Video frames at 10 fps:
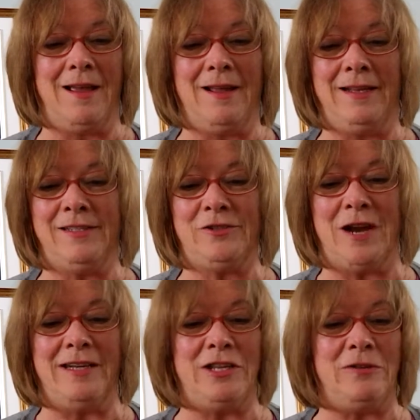is
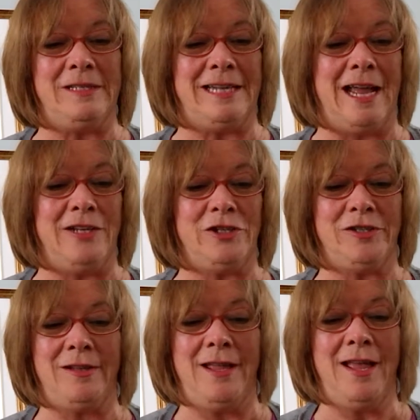trying to use Stash.
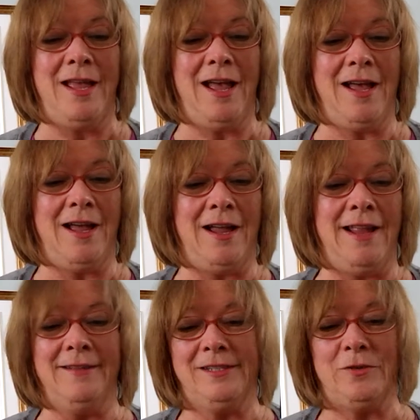
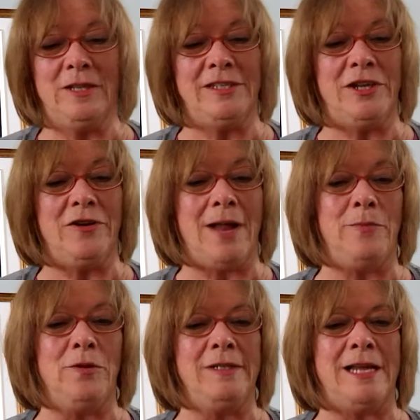And so this year I
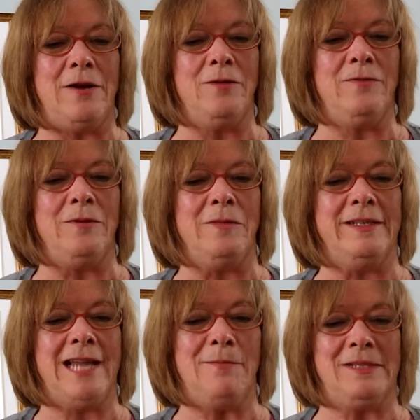pulled out from the
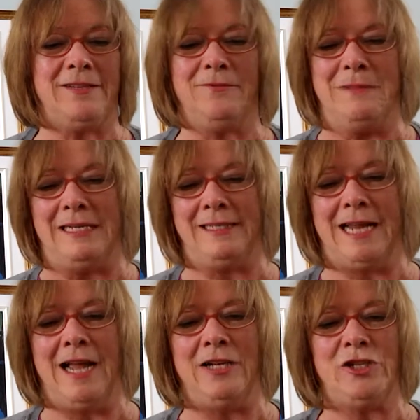depths of my
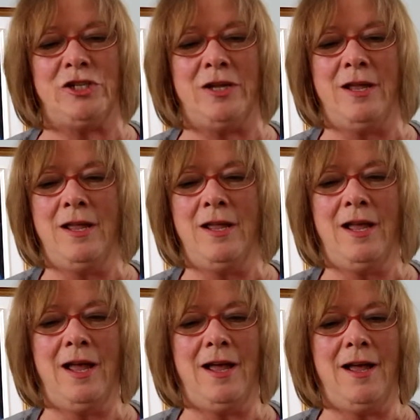stash
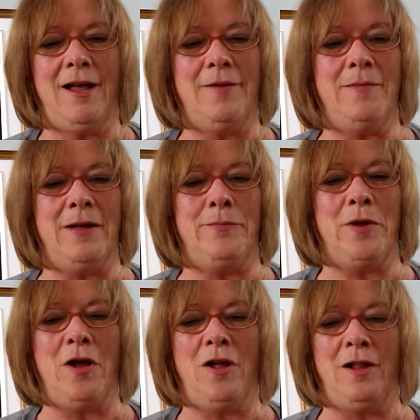a
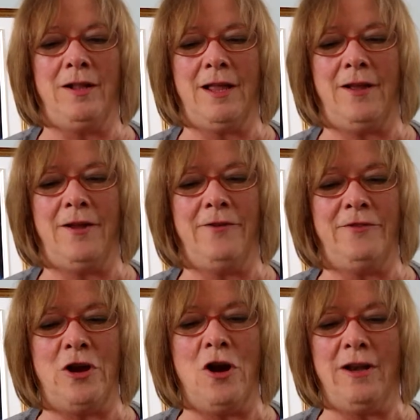ball of
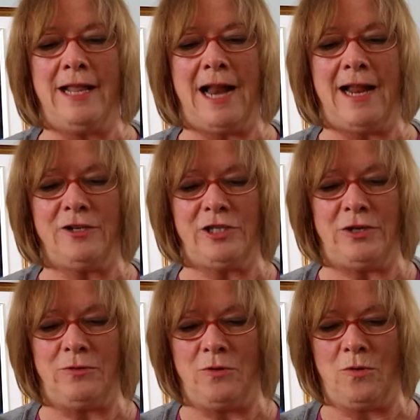yarn that I actually
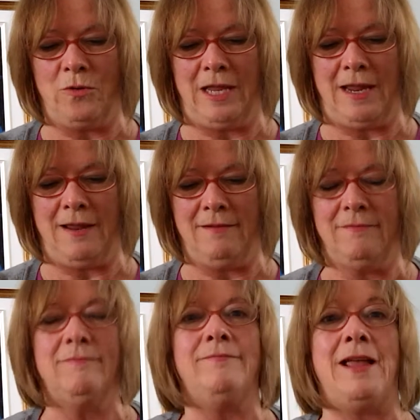don't know the
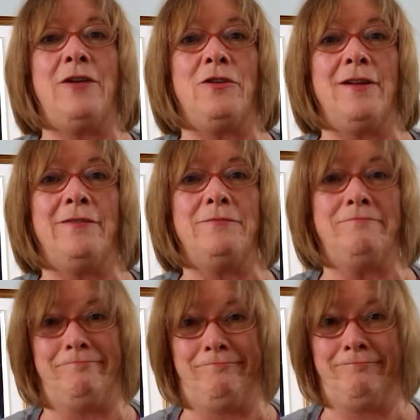maker of.
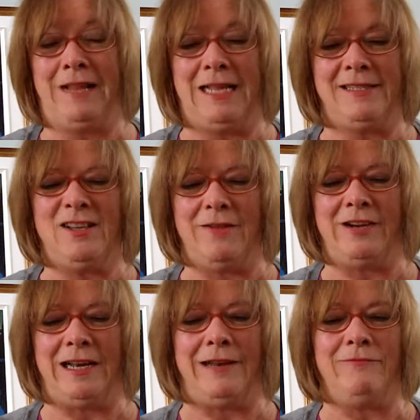That's not
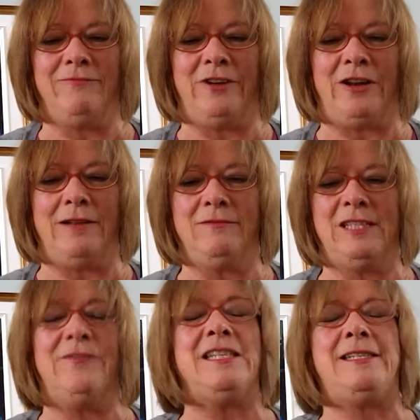very
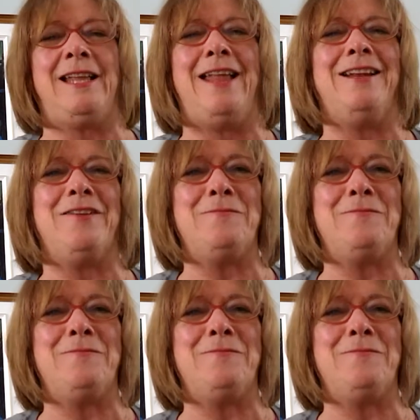sophisticated of